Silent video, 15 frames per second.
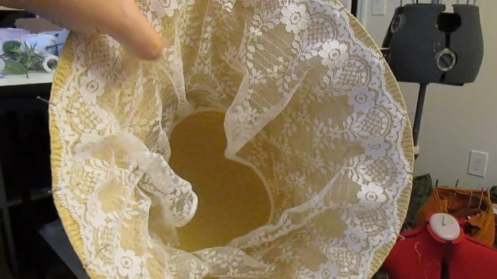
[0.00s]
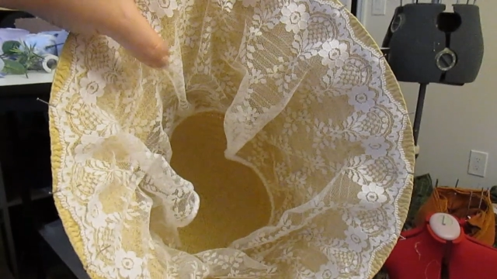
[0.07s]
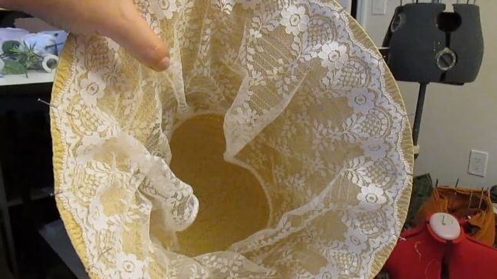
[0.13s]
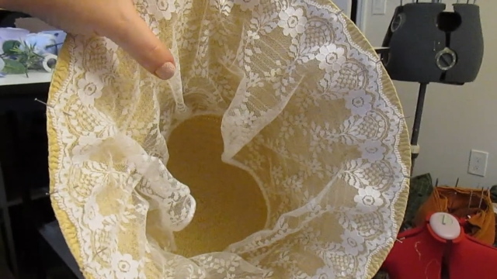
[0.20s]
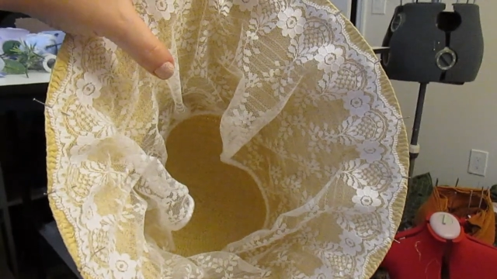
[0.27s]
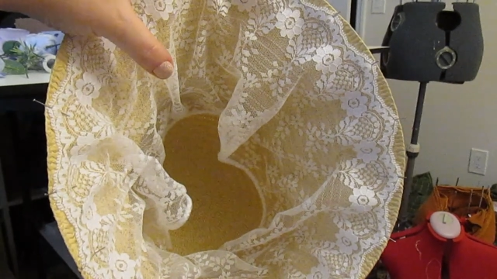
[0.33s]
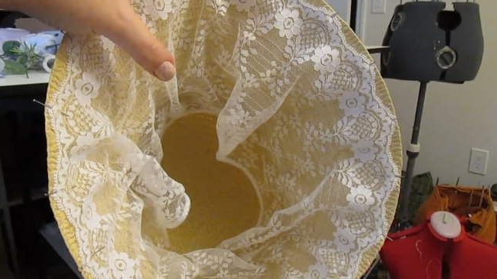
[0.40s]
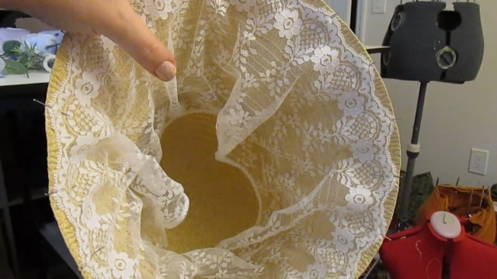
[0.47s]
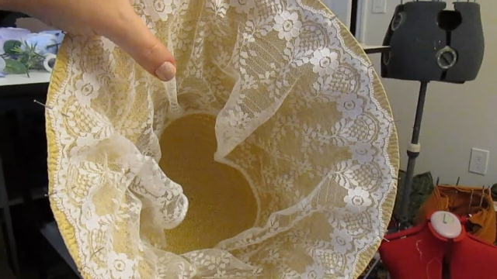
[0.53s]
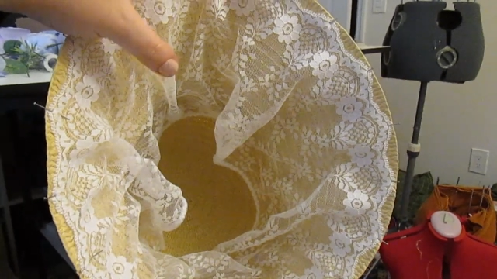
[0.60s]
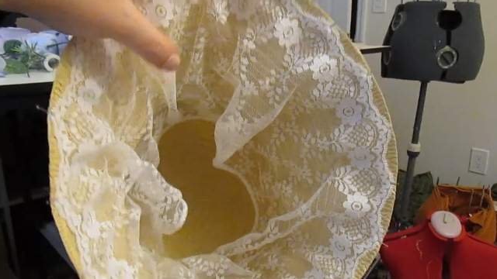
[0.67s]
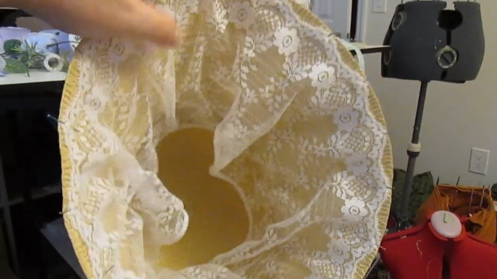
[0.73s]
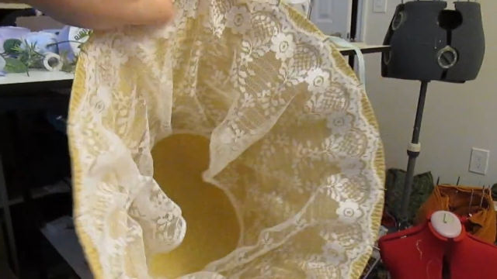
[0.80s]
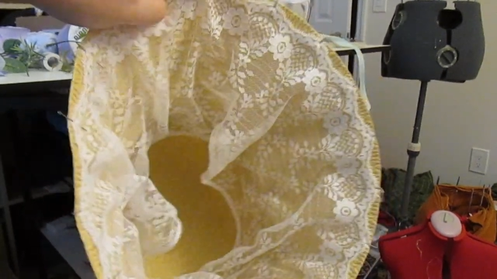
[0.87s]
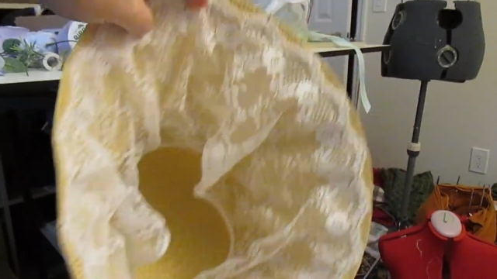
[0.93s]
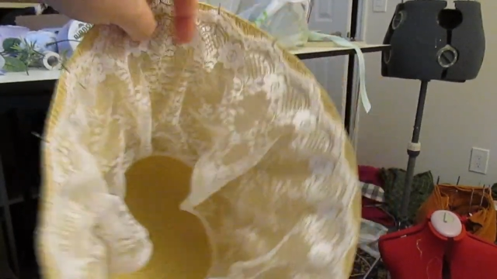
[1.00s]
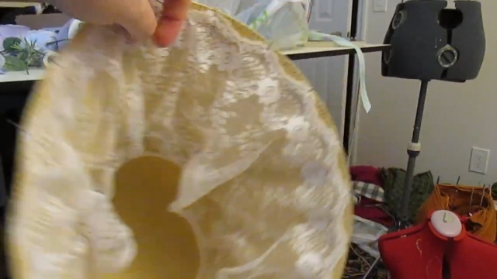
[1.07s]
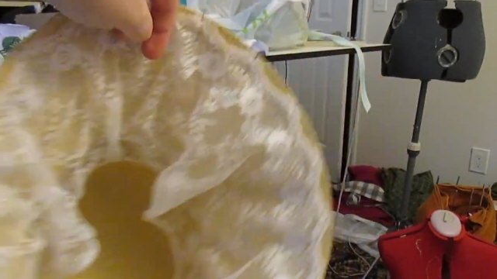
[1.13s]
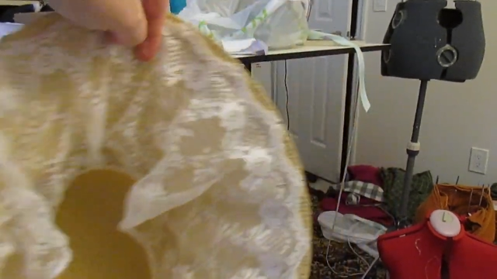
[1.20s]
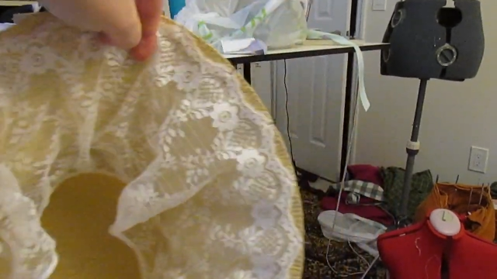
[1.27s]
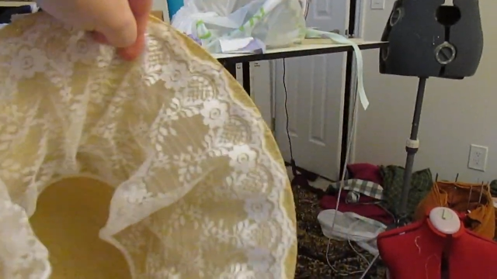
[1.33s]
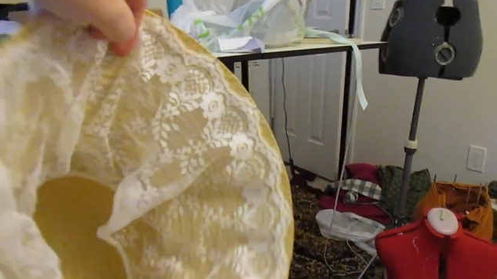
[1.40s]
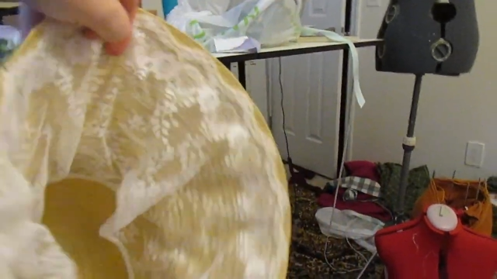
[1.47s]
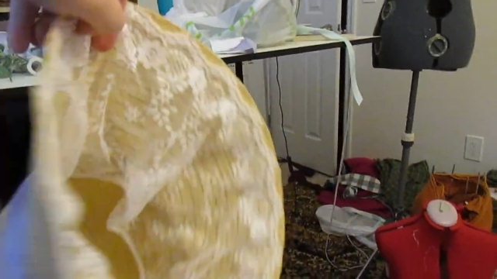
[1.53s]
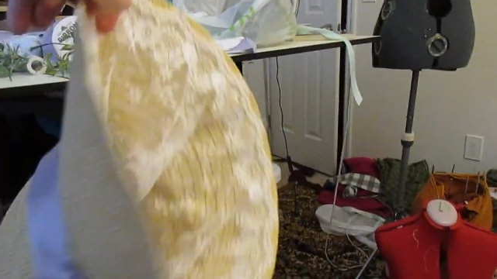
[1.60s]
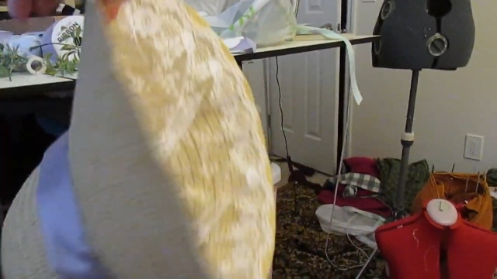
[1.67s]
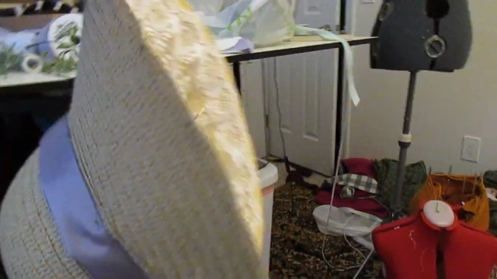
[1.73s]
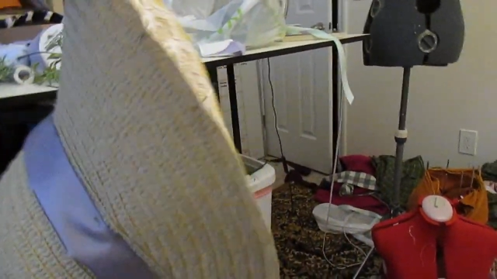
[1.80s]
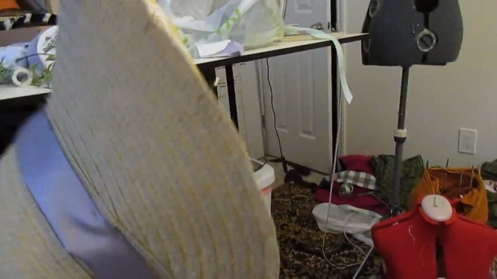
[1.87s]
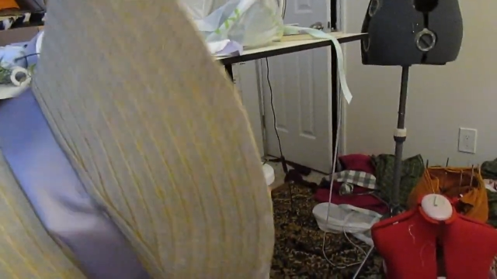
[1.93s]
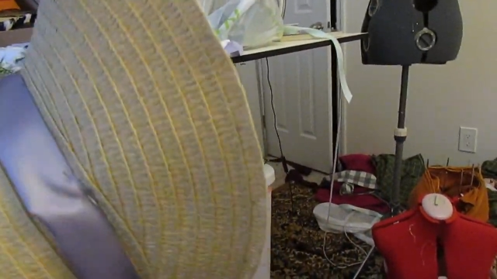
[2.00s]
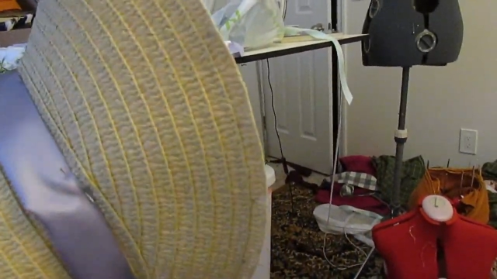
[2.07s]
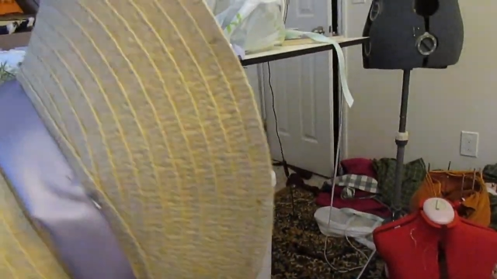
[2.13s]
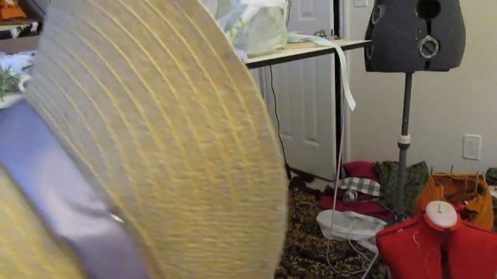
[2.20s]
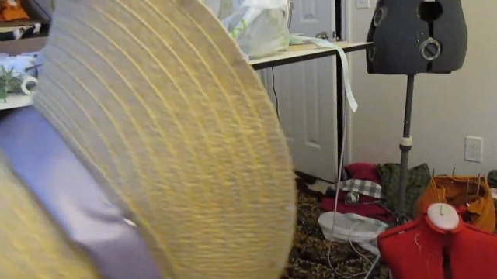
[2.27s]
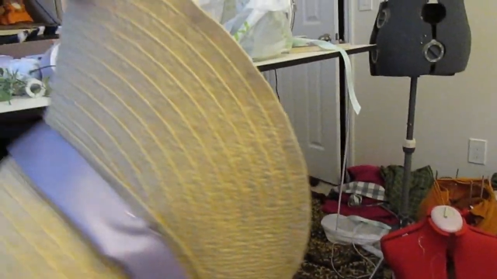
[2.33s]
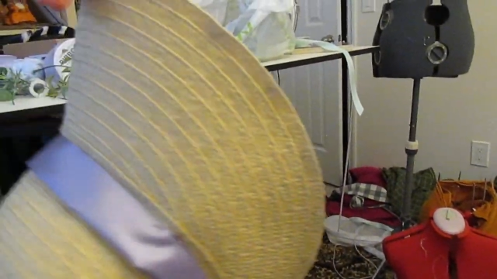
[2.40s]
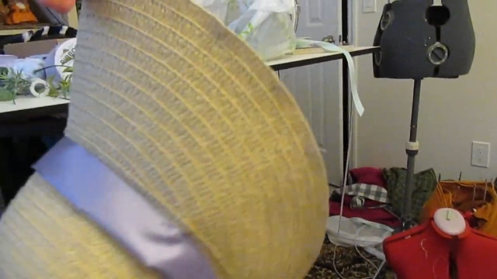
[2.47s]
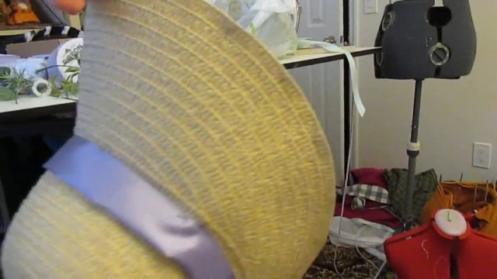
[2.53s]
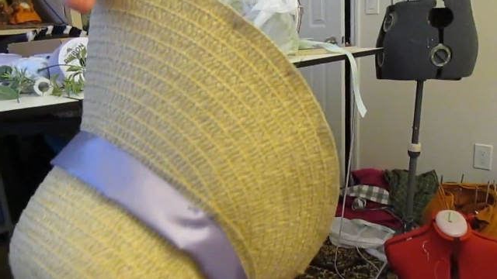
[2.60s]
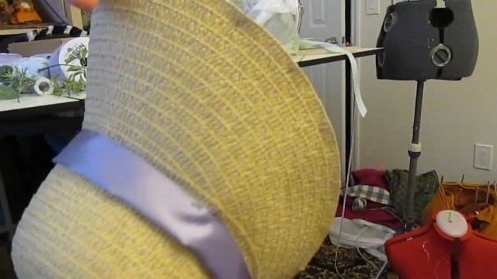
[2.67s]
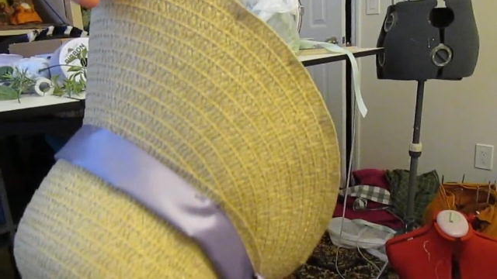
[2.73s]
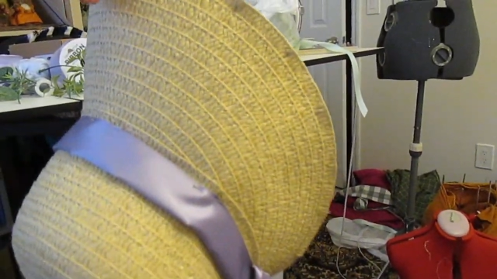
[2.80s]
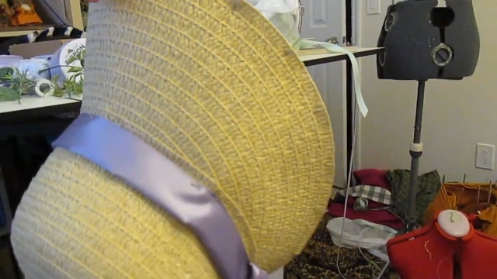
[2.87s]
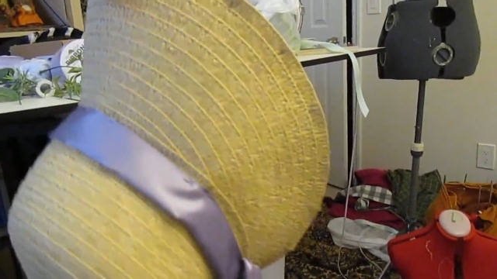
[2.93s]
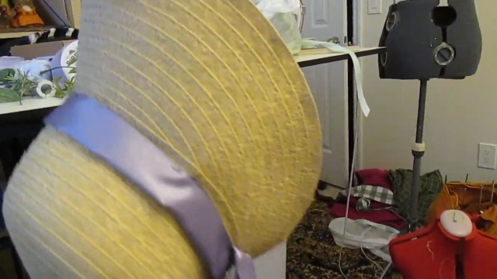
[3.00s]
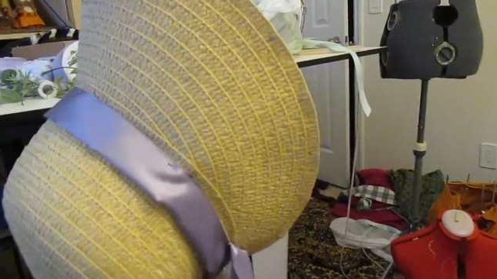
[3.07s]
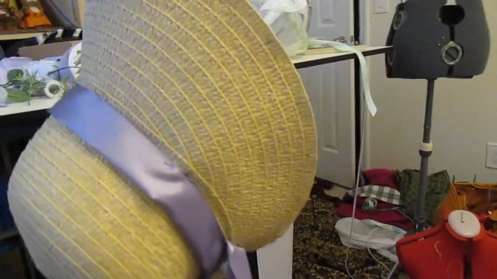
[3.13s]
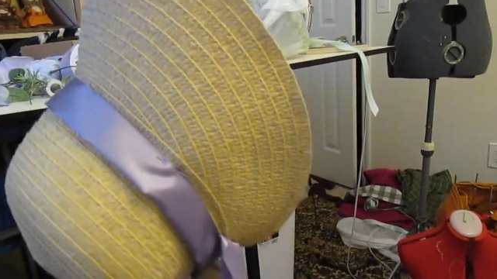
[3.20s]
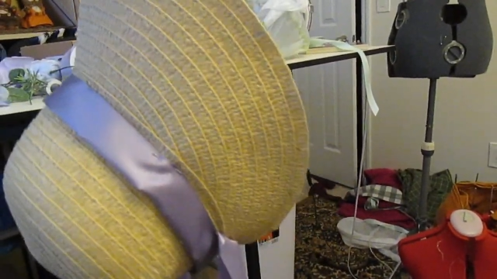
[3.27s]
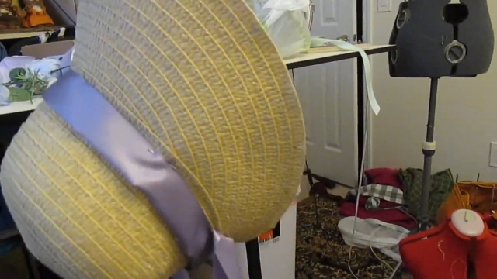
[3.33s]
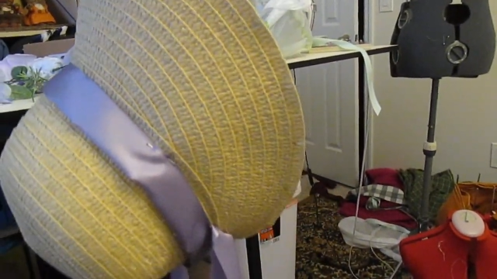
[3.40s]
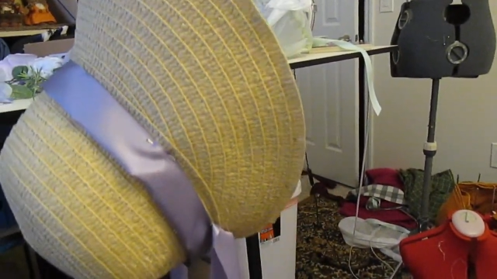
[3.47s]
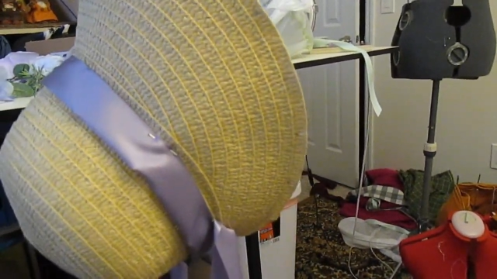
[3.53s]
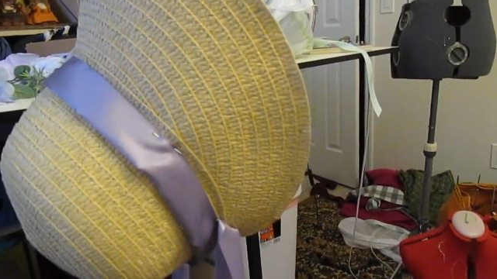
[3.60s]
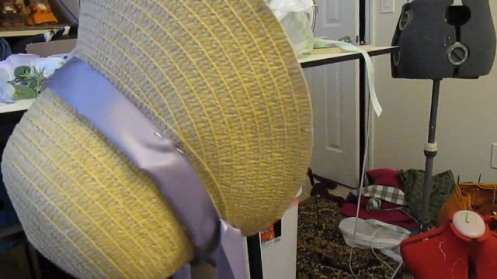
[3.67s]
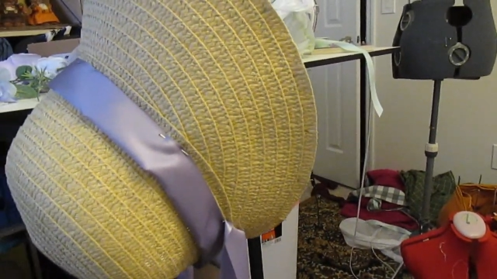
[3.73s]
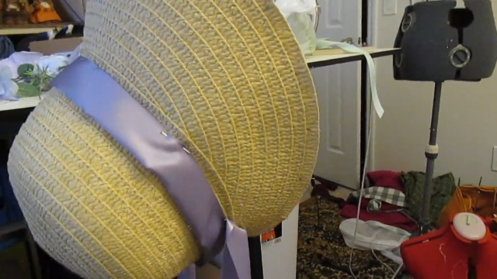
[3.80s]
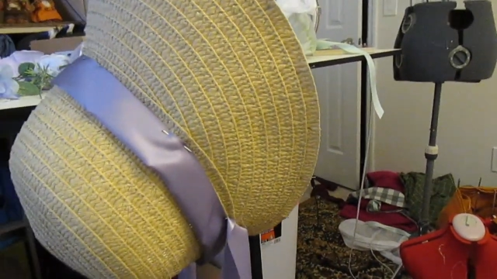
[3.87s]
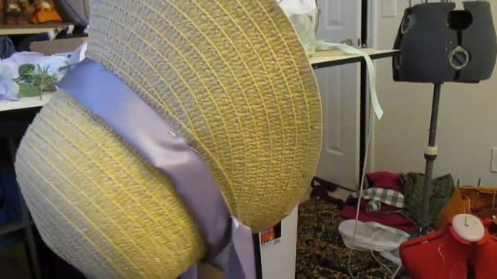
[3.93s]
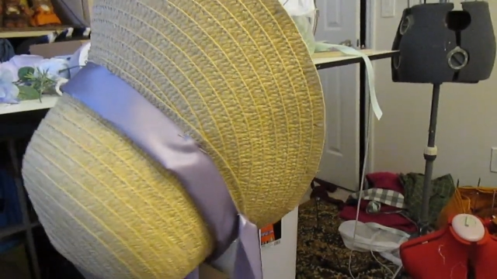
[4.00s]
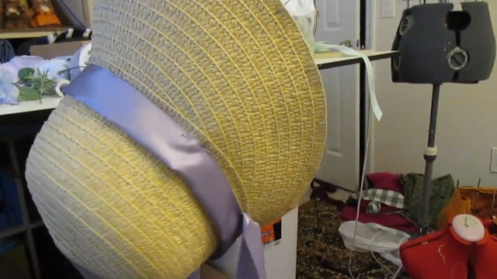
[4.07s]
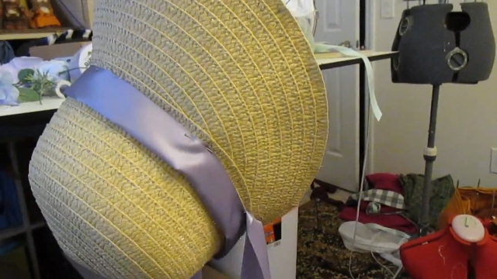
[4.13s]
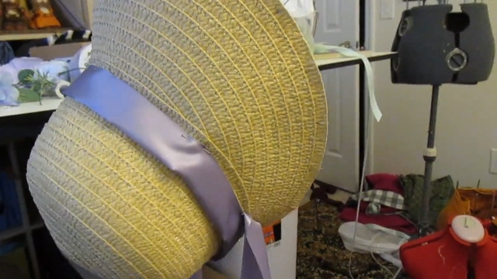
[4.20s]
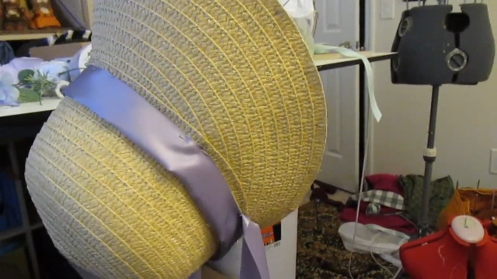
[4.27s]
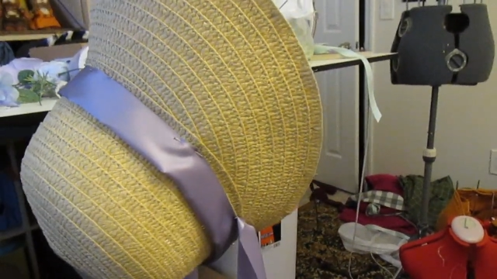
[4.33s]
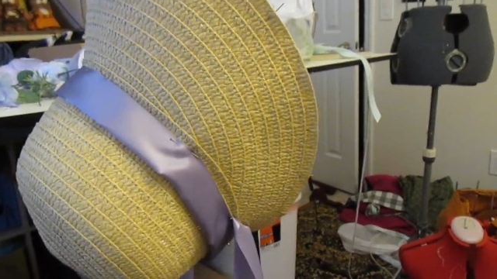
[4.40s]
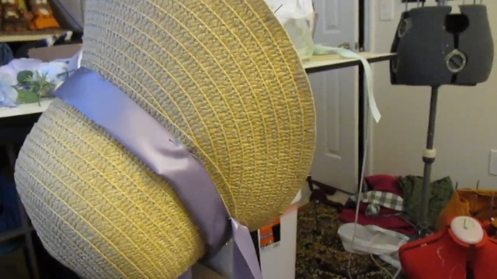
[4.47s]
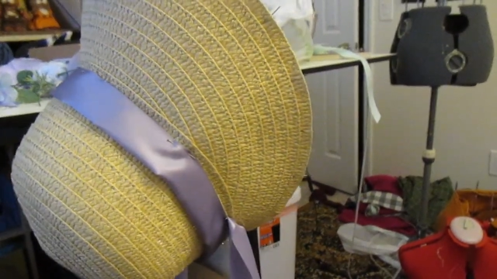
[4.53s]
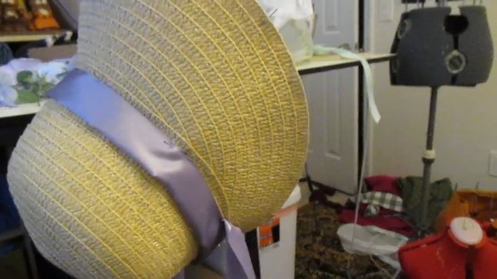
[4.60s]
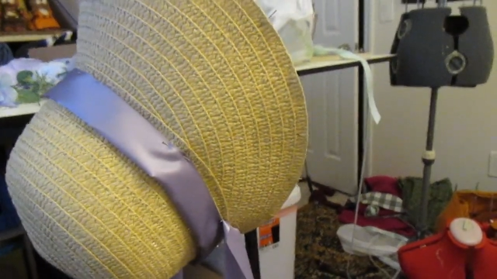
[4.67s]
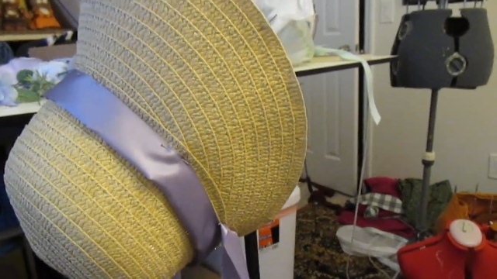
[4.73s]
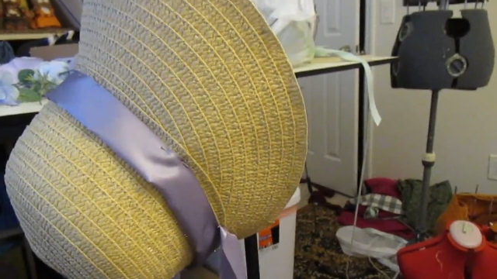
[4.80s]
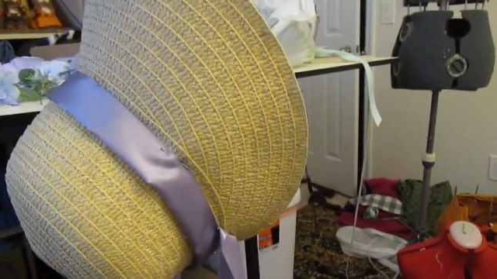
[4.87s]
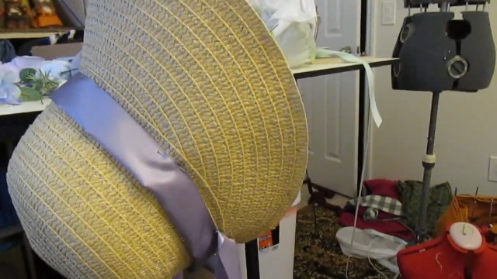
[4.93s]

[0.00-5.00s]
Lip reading: (no speaker visible)